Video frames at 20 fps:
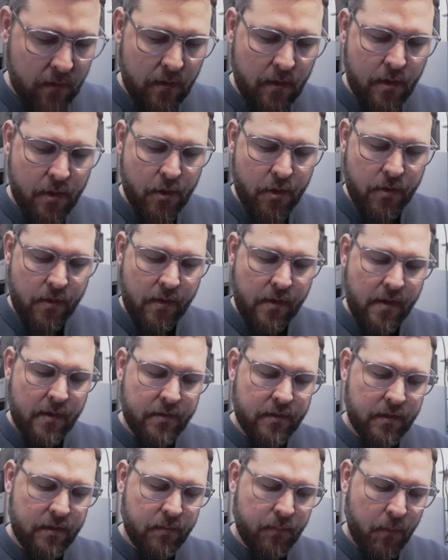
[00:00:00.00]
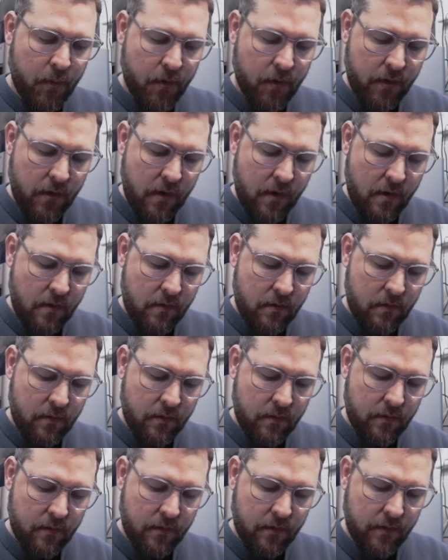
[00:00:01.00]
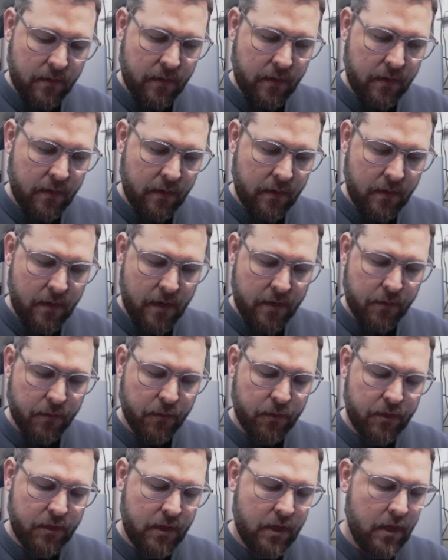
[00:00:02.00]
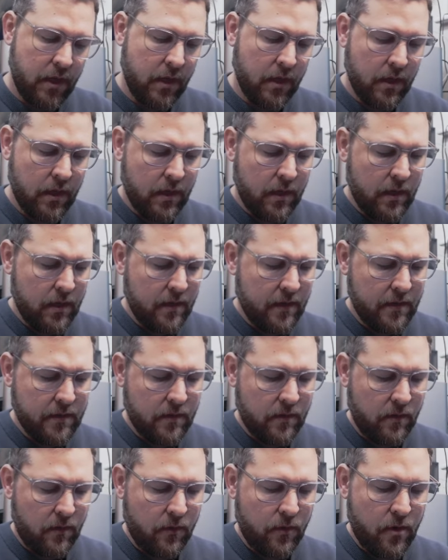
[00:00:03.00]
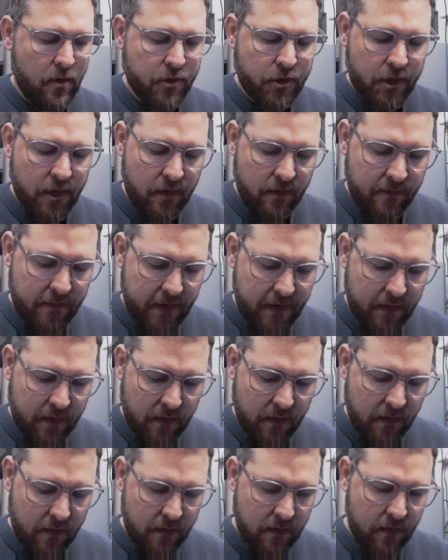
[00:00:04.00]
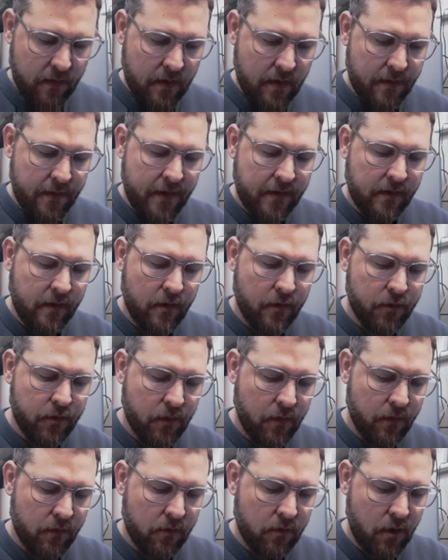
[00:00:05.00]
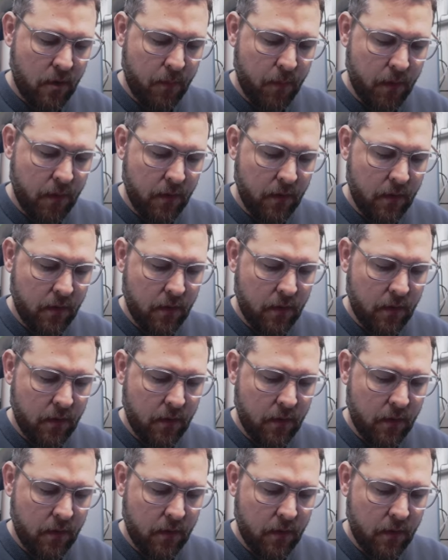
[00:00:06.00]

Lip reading: And then there's this part here, and you'll see there's a little notch out of that, and that goes on the top.